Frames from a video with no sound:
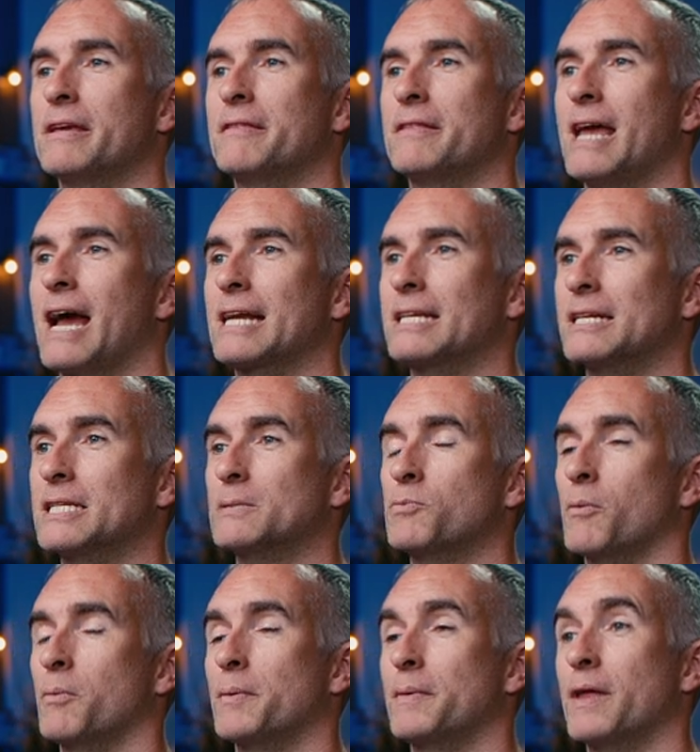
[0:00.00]
think the actor is
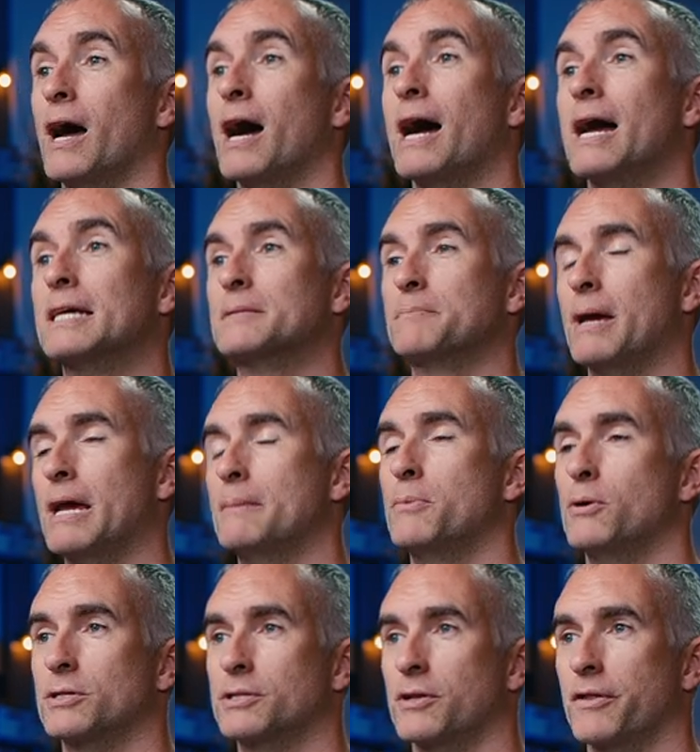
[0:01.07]
probably the highest paid
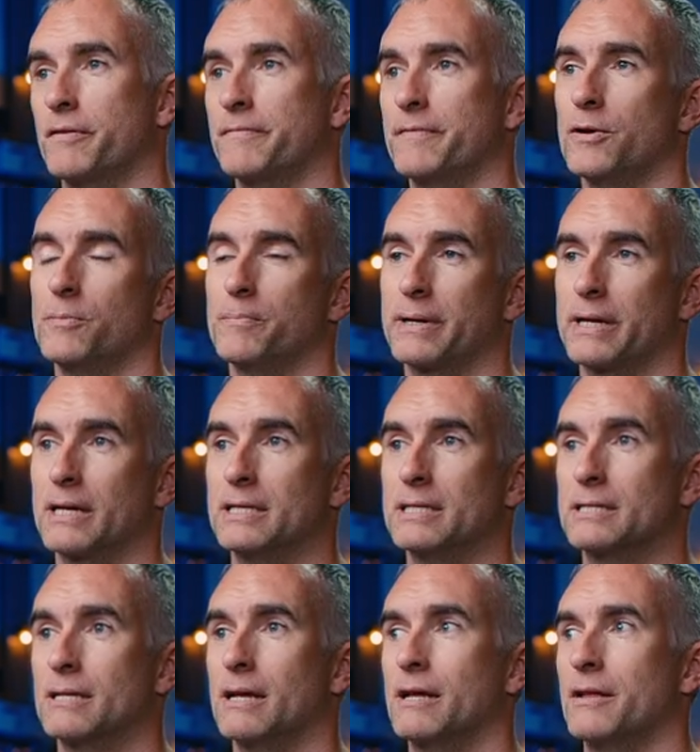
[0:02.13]
person on the film,
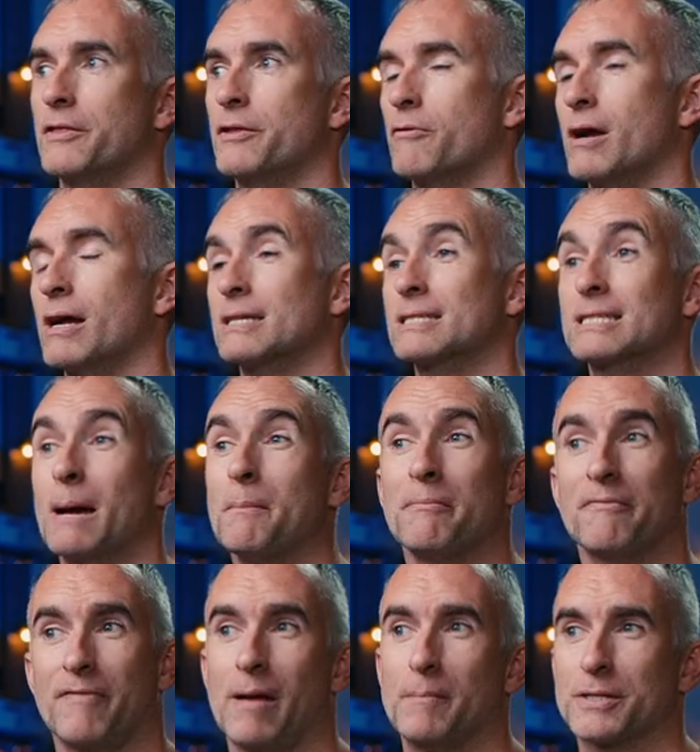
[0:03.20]
because there are
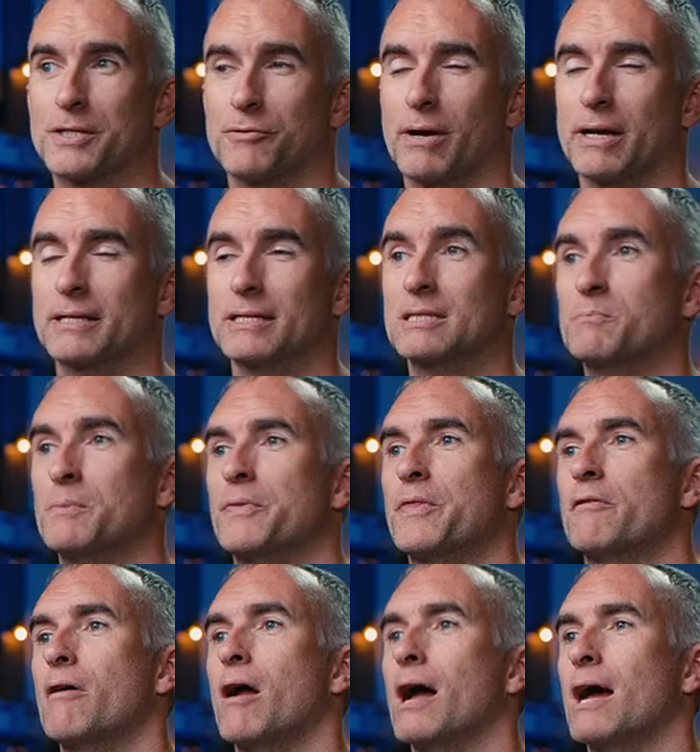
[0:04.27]
some famous directors, but
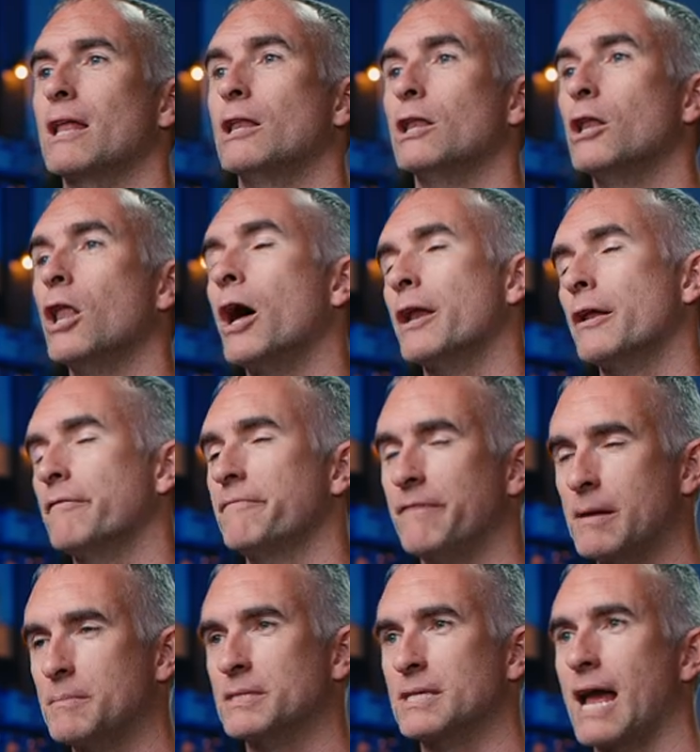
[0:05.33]
there are a lot of
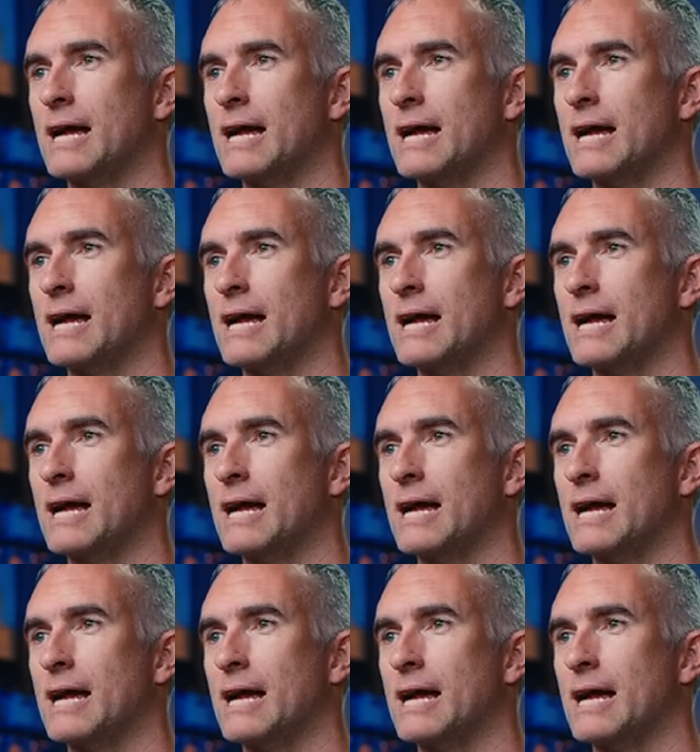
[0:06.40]
famous